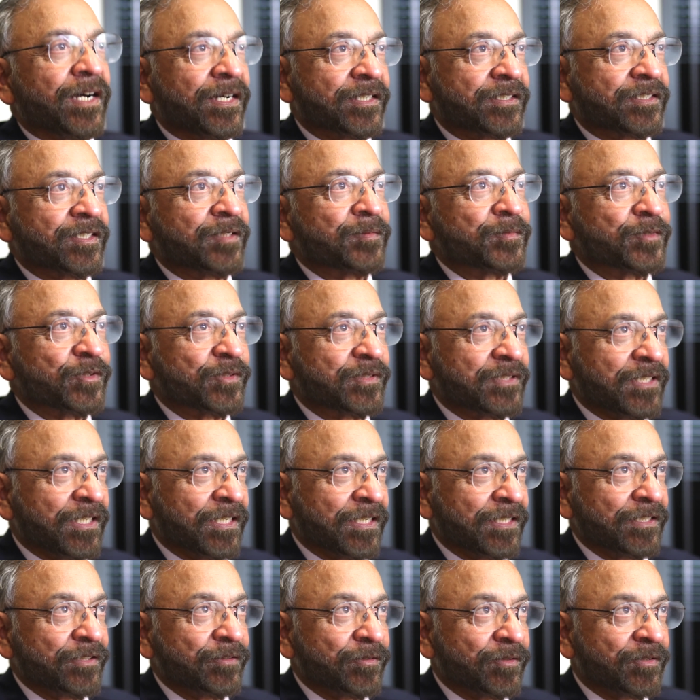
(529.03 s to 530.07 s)
I come to
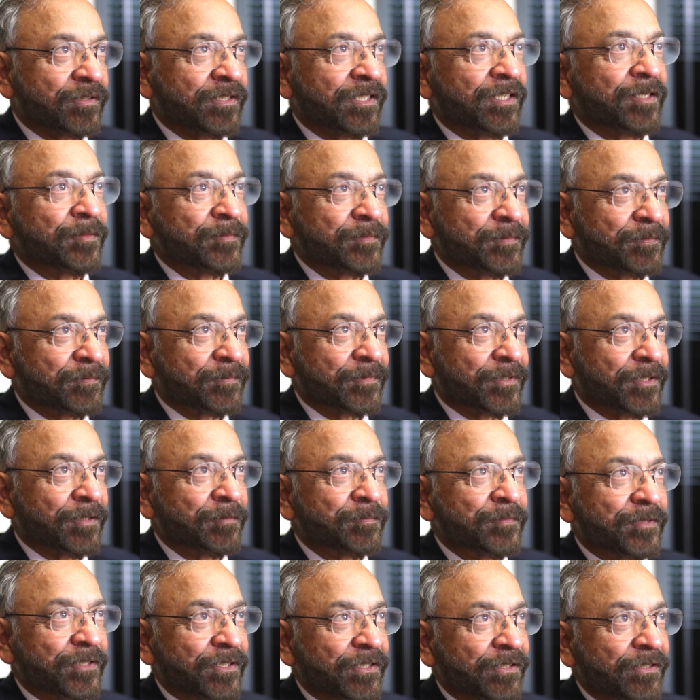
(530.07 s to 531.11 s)
TiE, you come
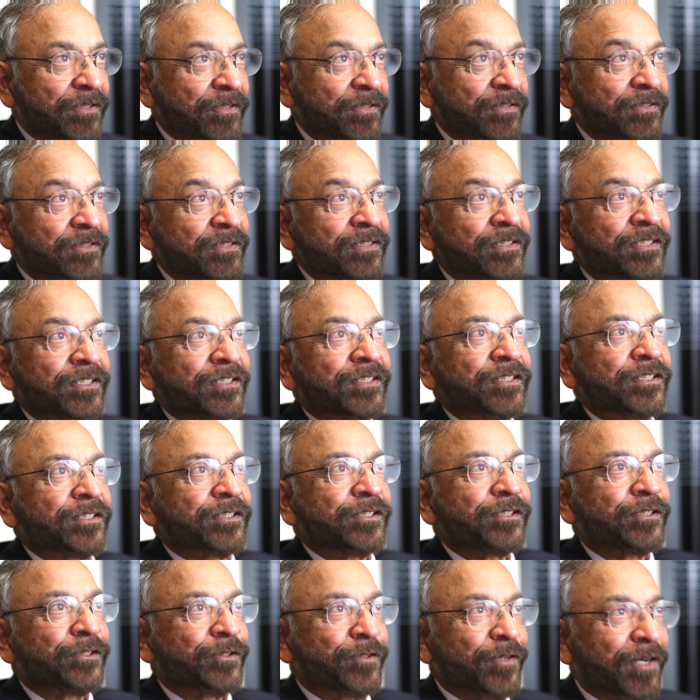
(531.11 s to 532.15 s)
come here,
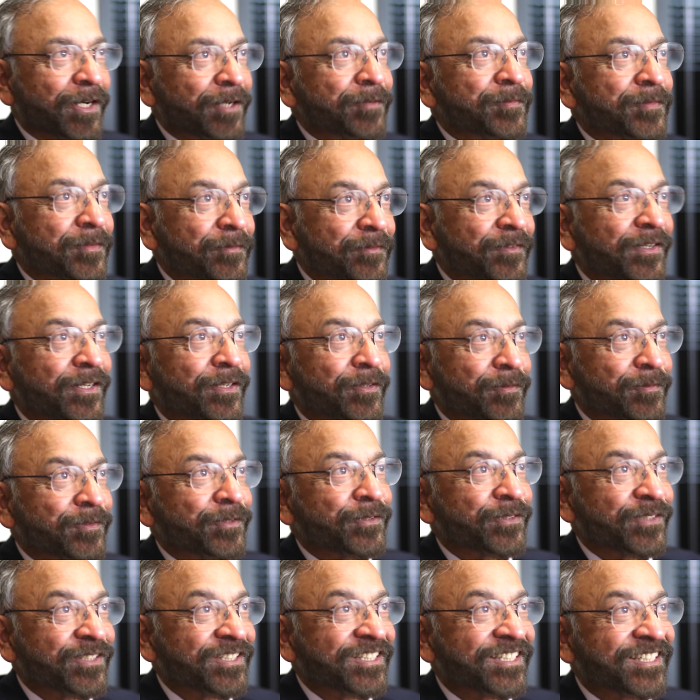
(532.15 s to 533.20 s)
you know, I'm
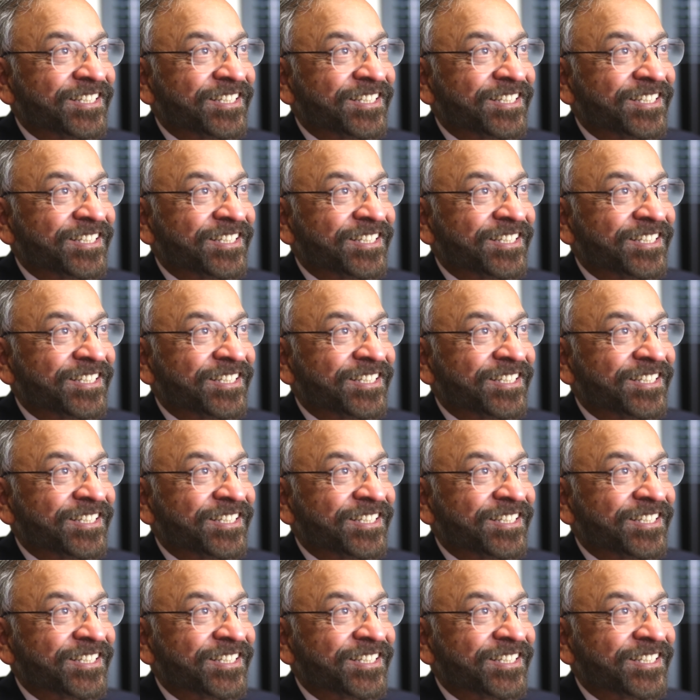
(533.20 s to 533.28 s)
available.